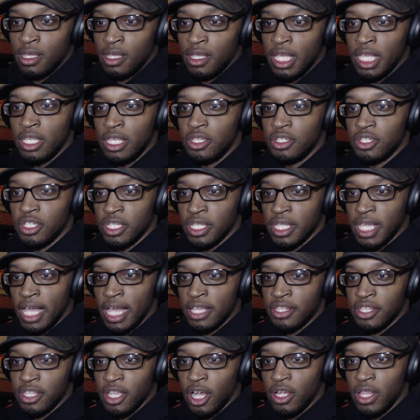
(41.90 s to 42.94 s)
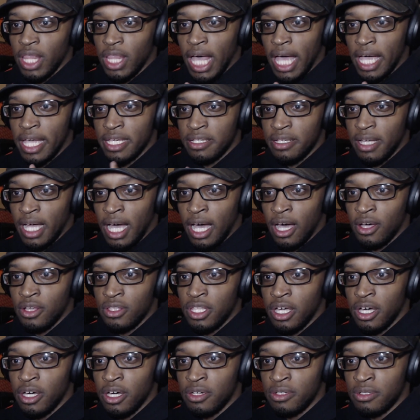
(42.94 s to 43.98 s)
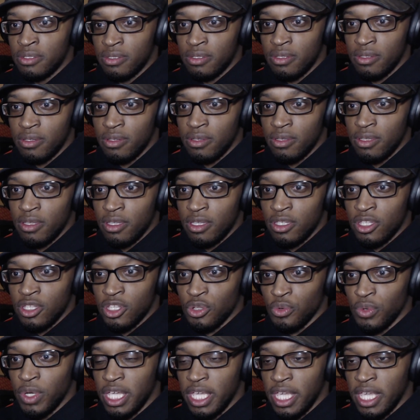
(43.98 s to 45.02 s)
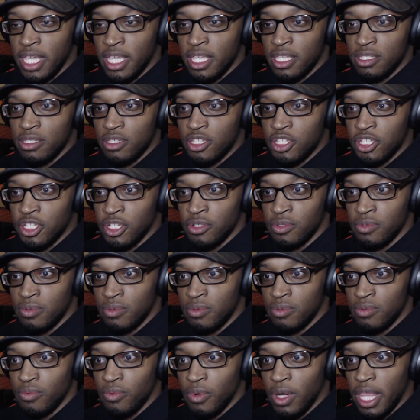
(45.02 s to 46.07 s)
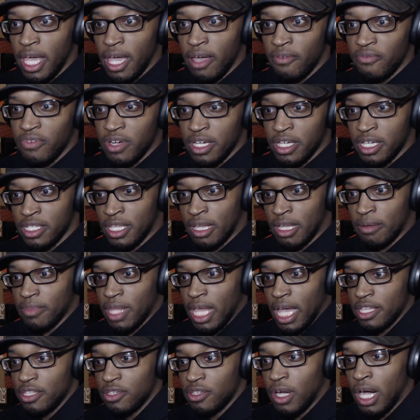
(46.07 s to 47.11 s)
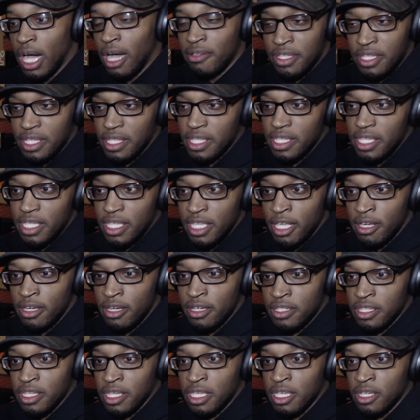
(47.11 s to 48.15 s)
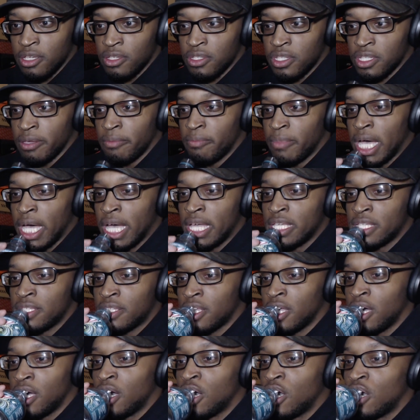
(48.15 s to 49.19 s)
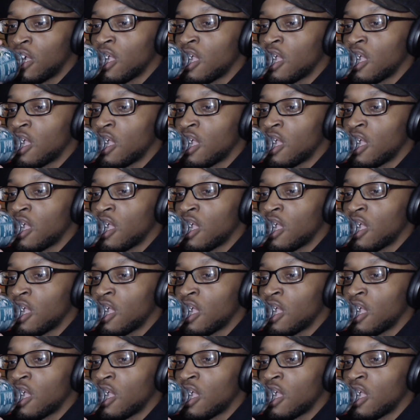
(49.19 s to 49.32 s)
you just gotta start like I don't know, swinging, shooting, whatever. Cause I'm like, you obviously here to kill somebody, so.